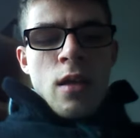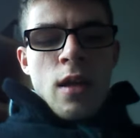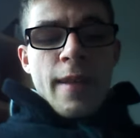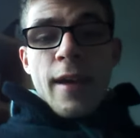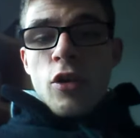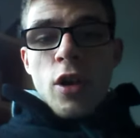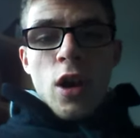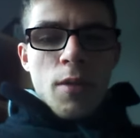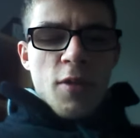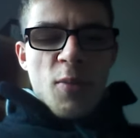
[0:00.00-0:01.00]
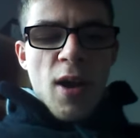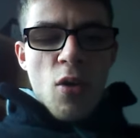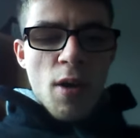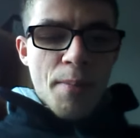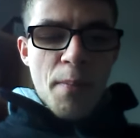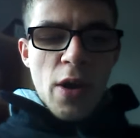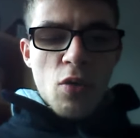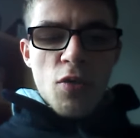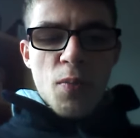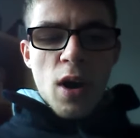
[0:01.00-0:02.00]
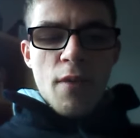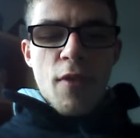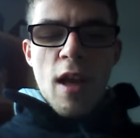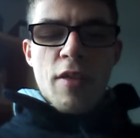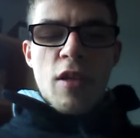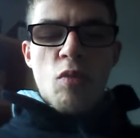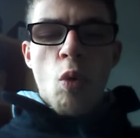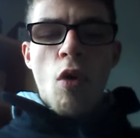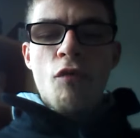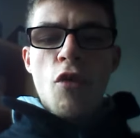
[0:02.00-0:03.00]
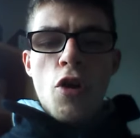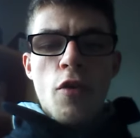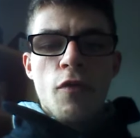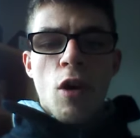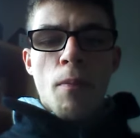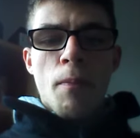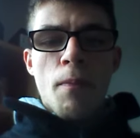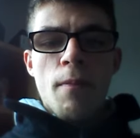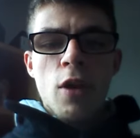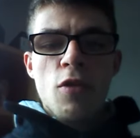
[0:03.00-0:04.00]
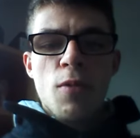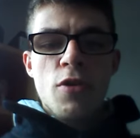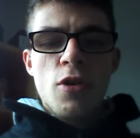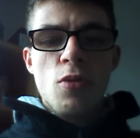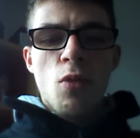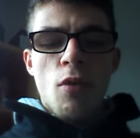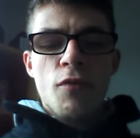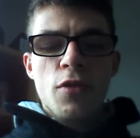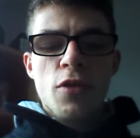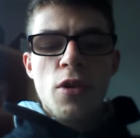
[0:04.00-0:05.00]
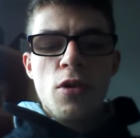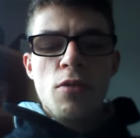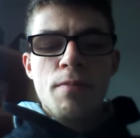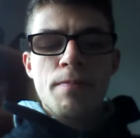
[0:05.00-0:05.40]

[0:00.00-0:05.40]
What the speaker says: and they're good at home as well. Middlesbrough versus Watford, I've gone Middlesbrough 2, Watford 2.